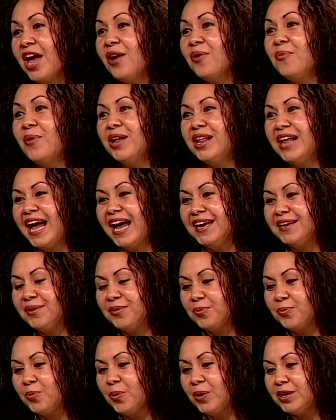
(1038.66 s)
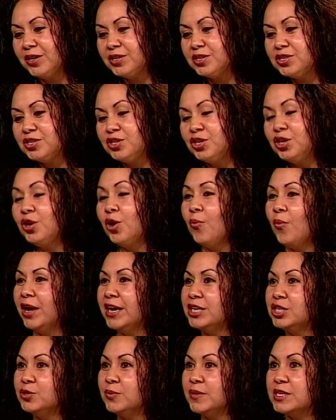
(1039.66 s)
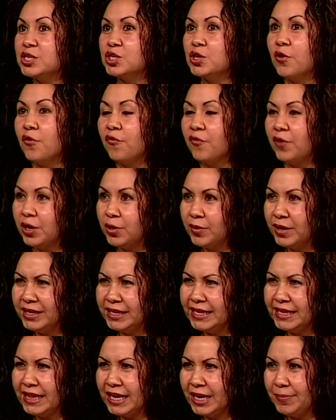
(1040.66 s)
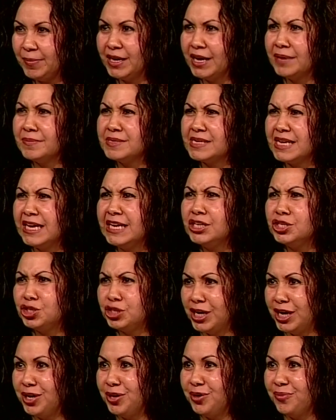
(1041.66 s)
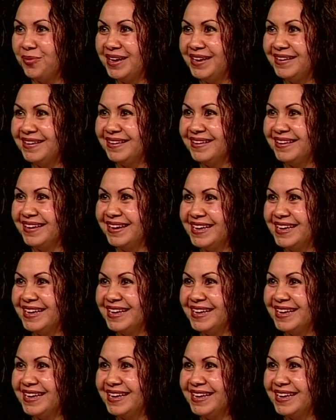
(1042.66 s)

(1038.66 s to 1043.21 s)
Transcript: Well, you don't want to do it so frequently that it becomes ingenuine.